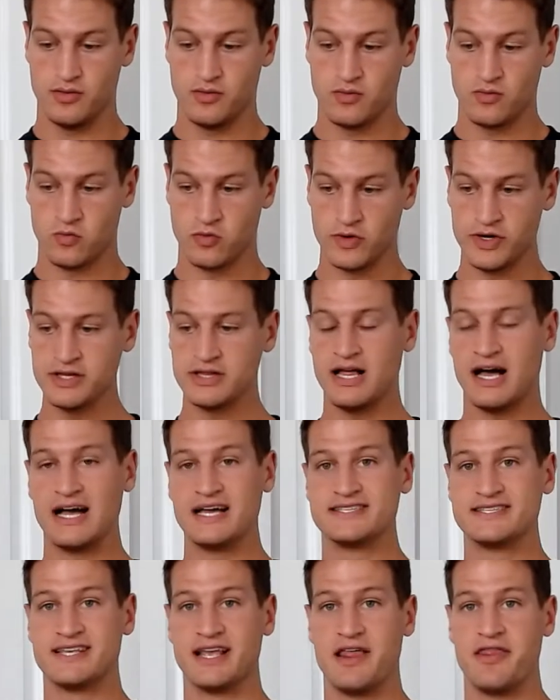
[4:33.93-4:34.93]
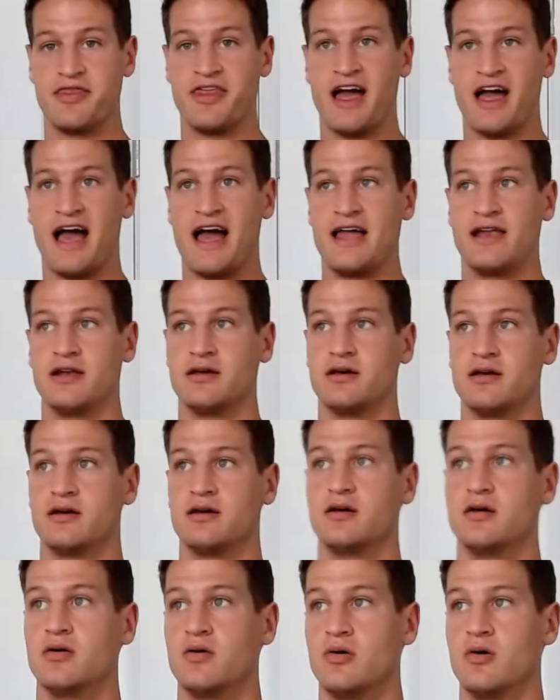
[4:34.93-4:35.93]
realize that
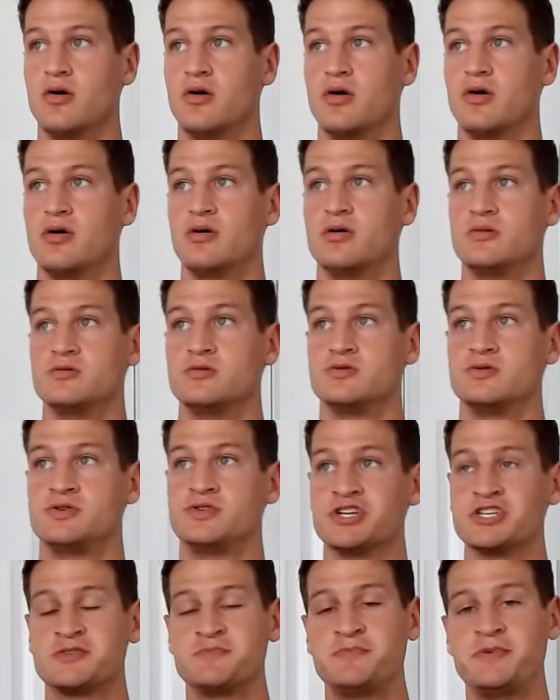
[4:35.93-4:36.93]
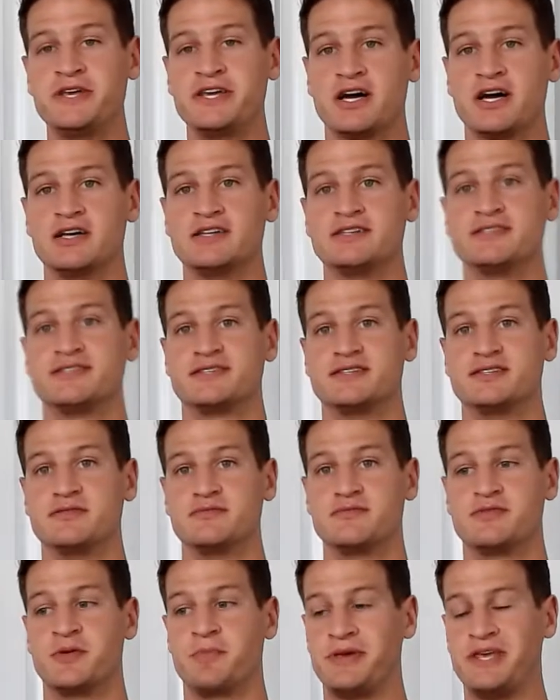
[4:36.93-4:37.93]
just because
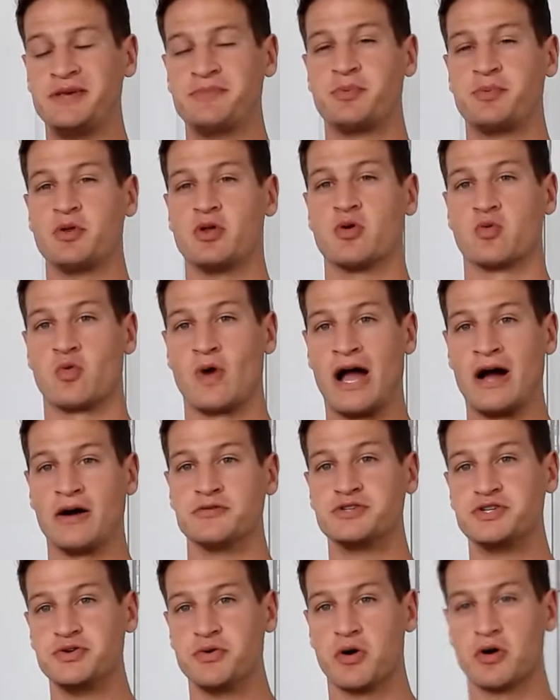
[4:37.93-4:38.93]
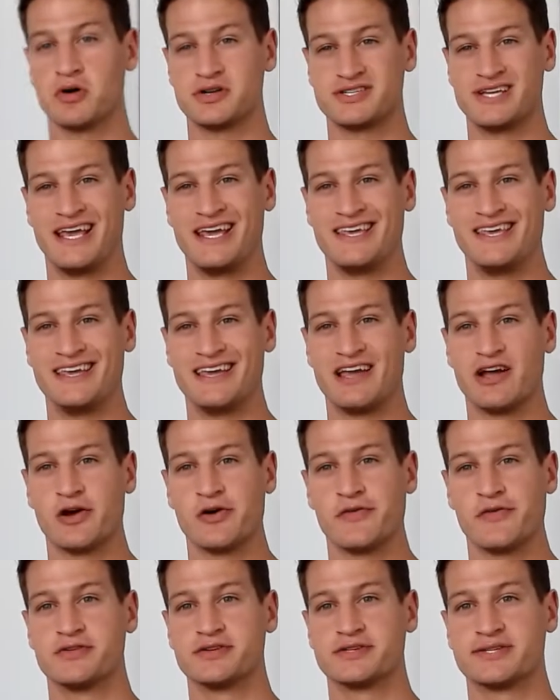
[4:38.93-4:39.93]
the people around you aren't taking care
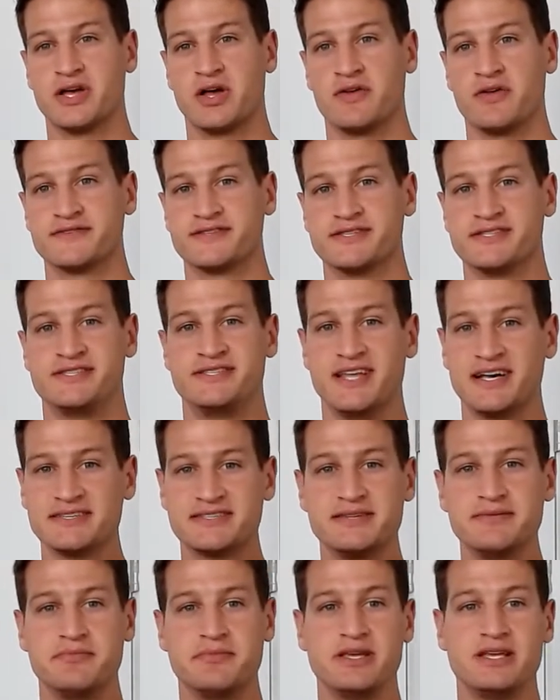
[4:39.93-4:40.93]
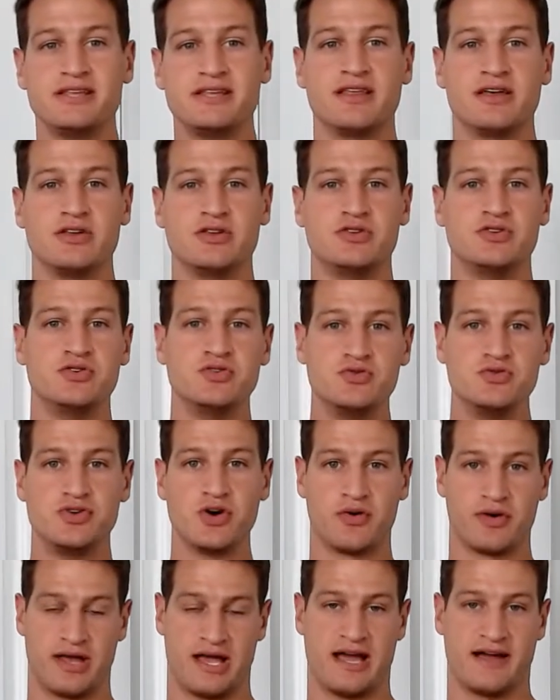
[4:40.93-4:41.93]
of yourselves doesn't mean that you
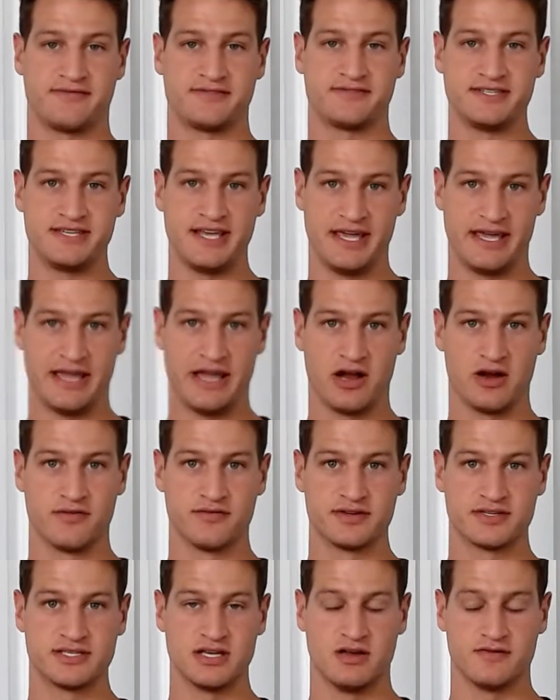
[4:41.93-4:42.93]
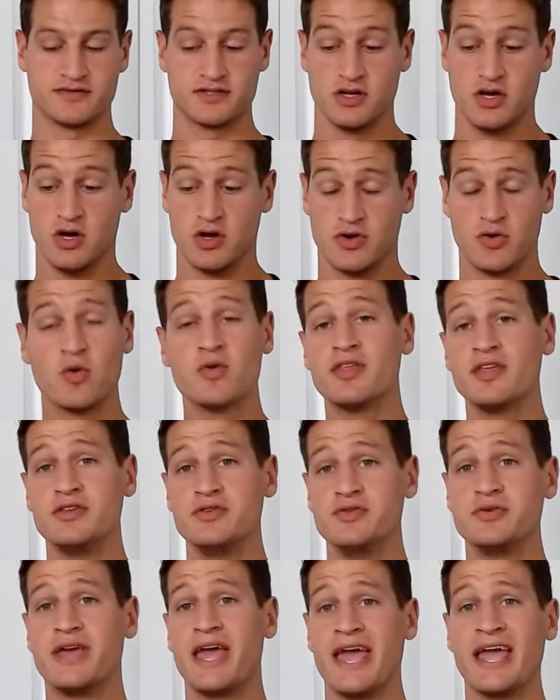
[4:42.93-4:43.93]
don't have to take care of yourselves, nor that
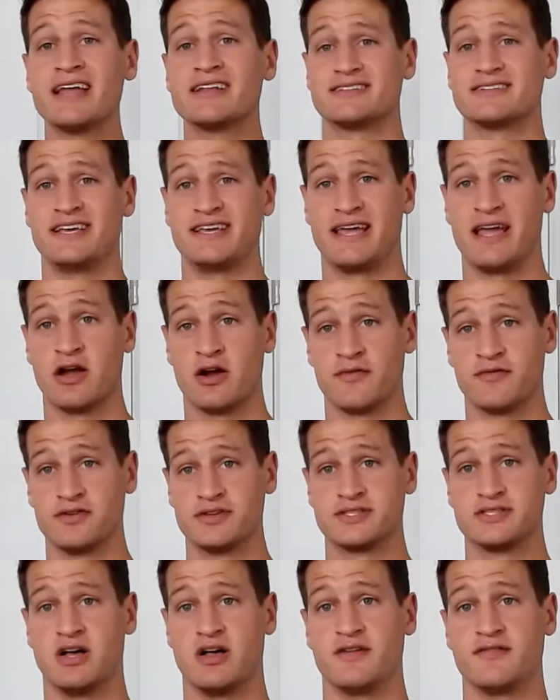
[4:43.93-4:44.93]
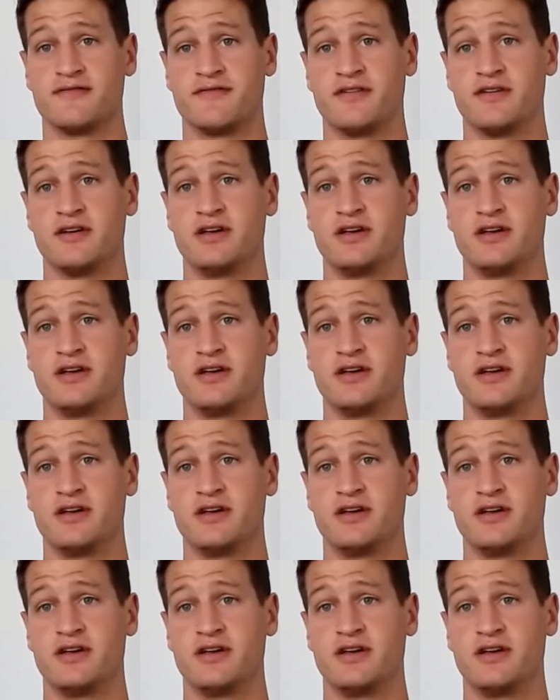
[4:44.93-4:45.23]
you can't take care of yourself.